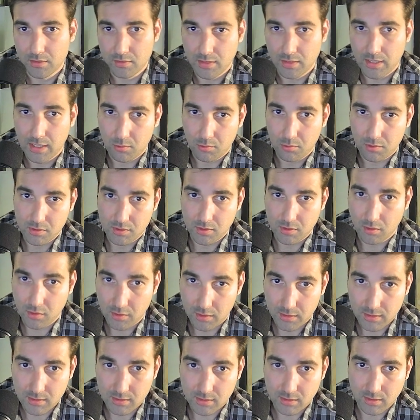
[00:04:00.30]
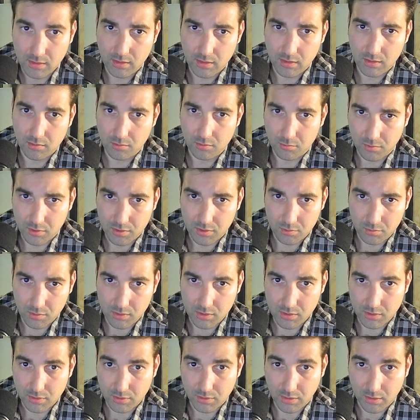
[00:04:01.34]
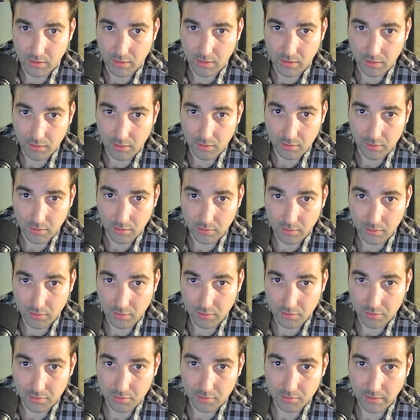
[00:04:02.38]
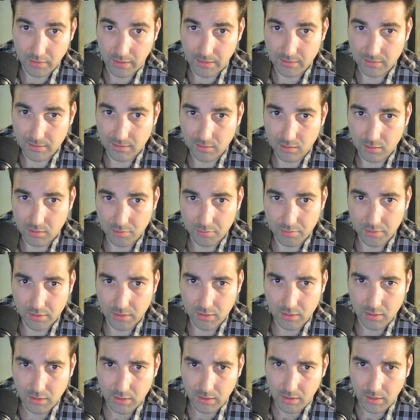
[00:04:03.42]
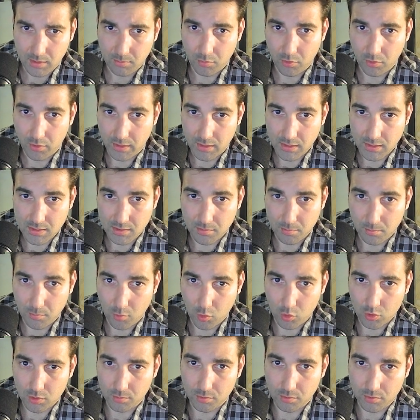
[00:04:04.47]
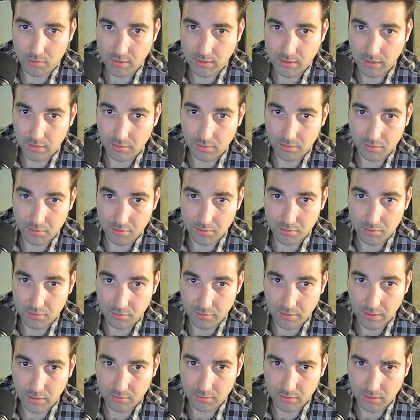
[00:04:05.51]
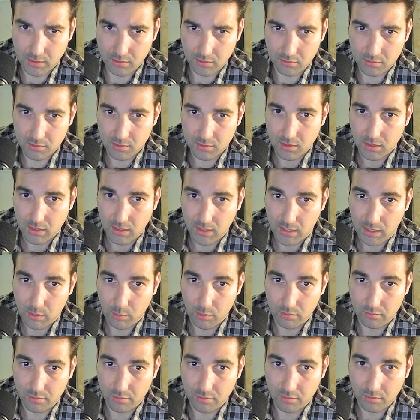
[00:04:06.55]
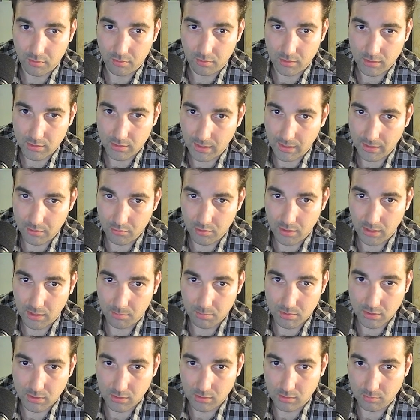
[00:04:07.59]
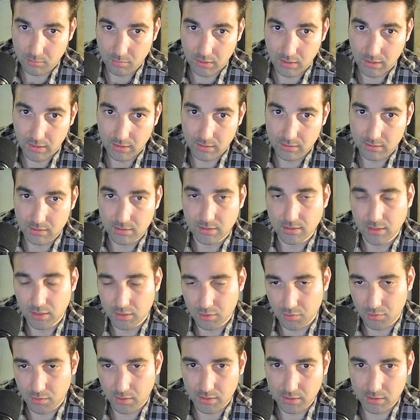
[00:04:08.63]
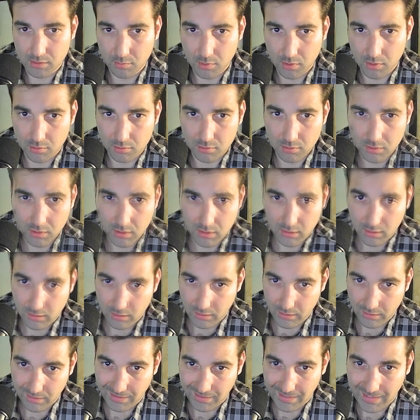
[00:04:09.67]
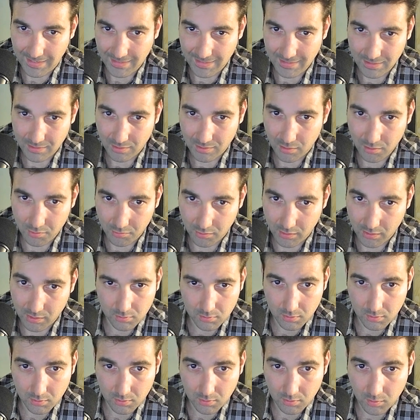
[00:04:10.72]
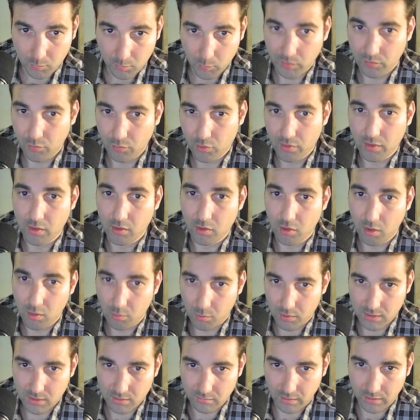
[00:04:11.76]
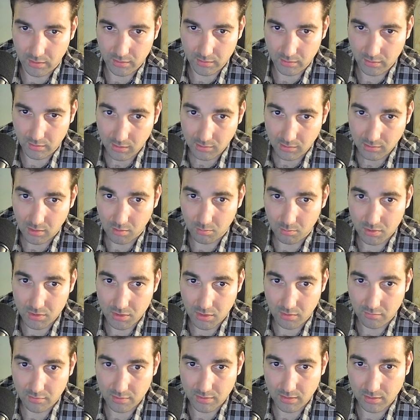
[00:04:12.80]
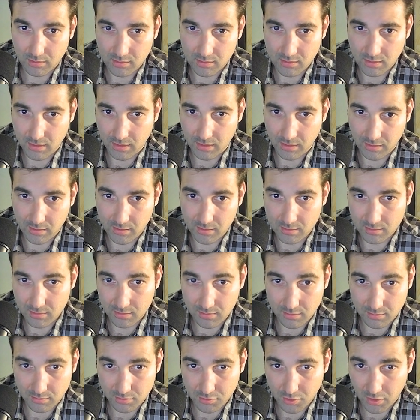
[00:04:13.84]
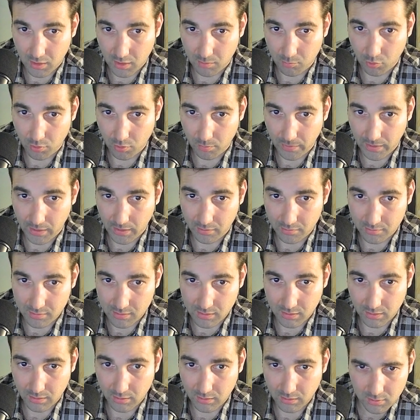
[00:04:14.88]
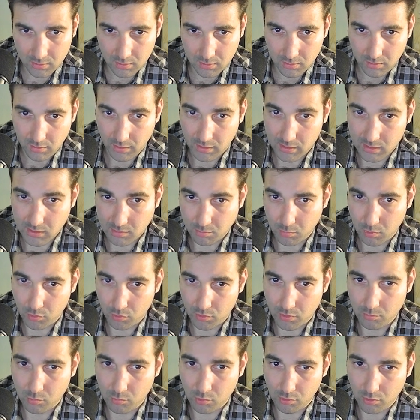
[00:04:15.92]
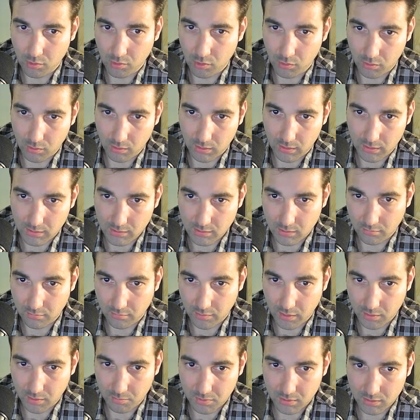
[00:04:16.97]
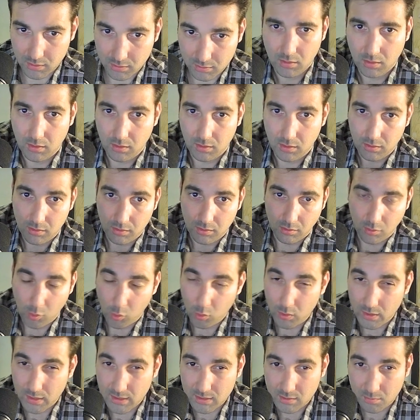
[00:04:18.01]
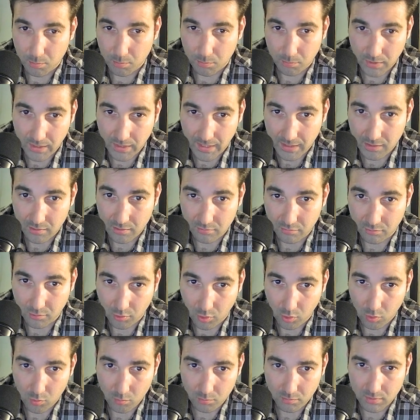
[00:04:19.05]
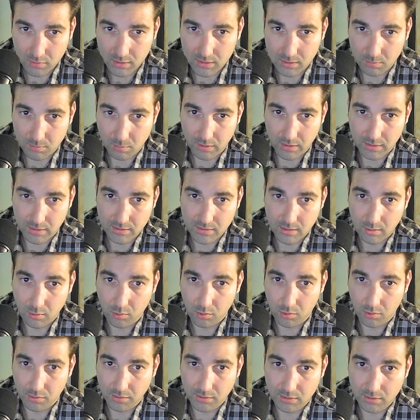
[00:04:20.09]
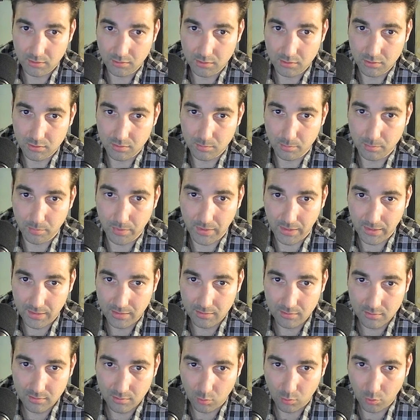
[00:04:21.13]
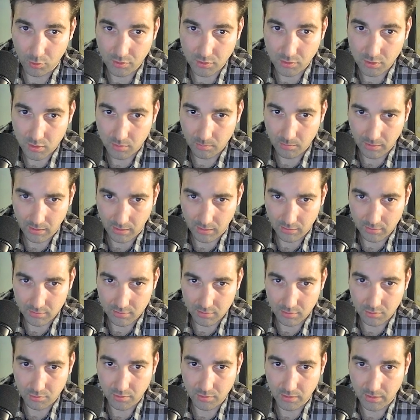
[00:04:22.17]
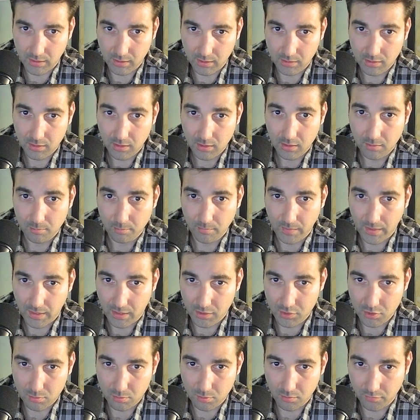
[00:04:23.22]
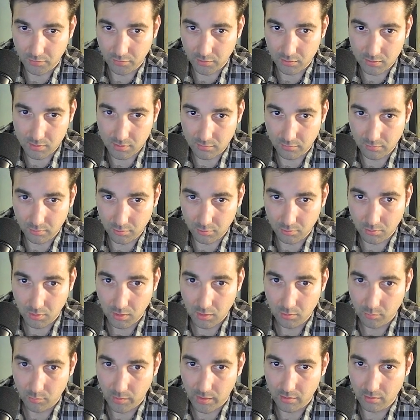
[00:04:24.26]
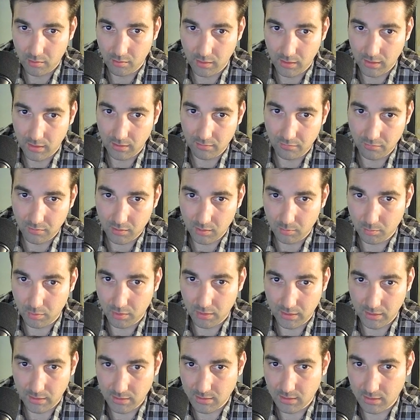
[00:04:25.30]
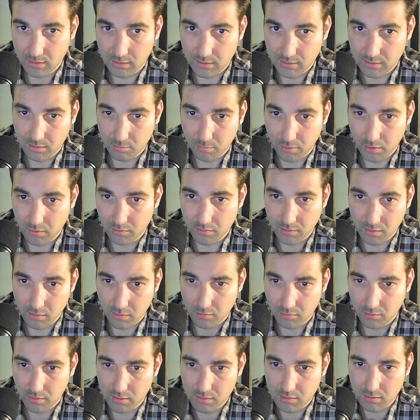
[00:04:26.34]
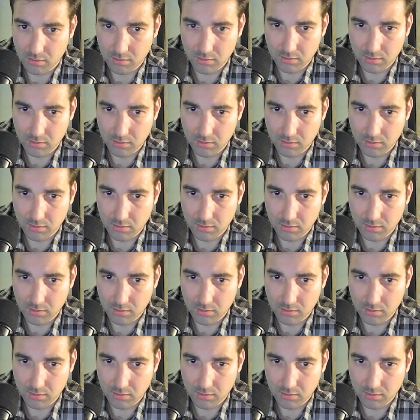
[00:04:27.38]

Howard's Garden City, which was circulating in the year 1900, embraced multiple centers or downtowns. However, the diagram still implies a centralized model. In 1800, before the car was invented, Thomas Jefferson designed this checkerboard pattern city that explored a more localized environment. Nolli's plan of Rome displays how arterials bend or terminate to create manageable fields of view rather than infinite planes that disappear into the horizon.